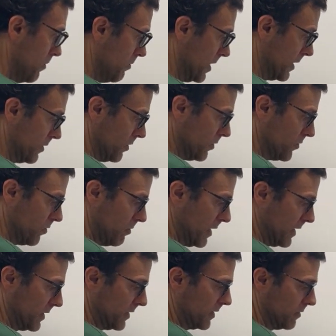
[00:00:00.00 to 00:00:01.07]
but not so
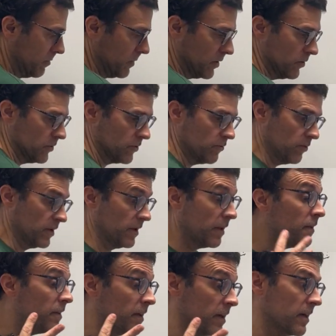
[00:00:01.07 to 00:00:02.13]
much because we
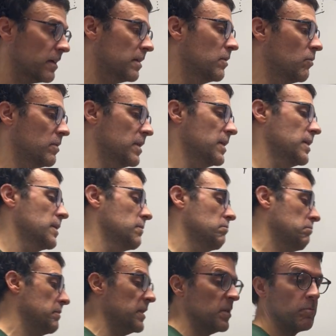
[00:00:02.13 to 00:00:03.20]
think
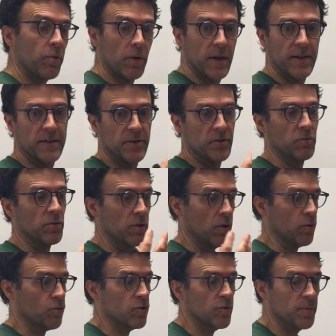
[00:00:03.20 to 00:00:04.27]
this polarization will
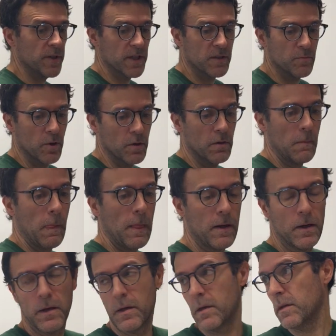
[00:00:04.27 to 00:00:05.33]
always be small.
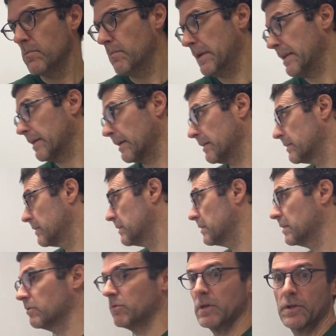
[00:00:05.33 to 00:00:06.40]
In many cases,
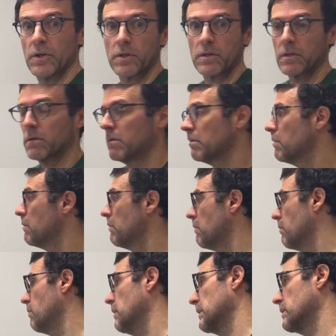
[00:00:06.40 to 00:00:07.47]
it will not,
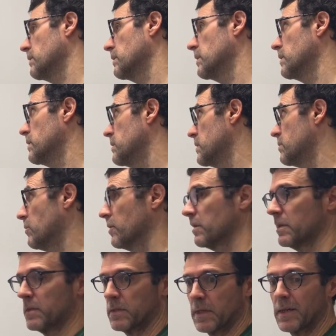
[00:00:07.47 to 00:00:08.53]
but these
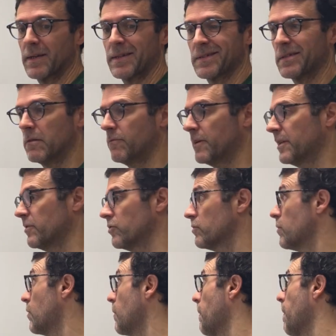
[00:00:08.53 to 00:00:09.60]
models are still very
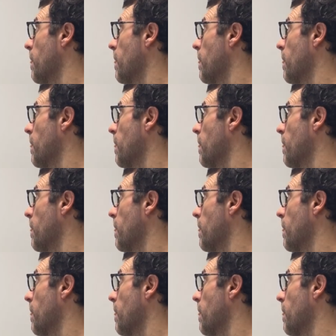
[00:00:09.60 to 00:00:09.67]
useful.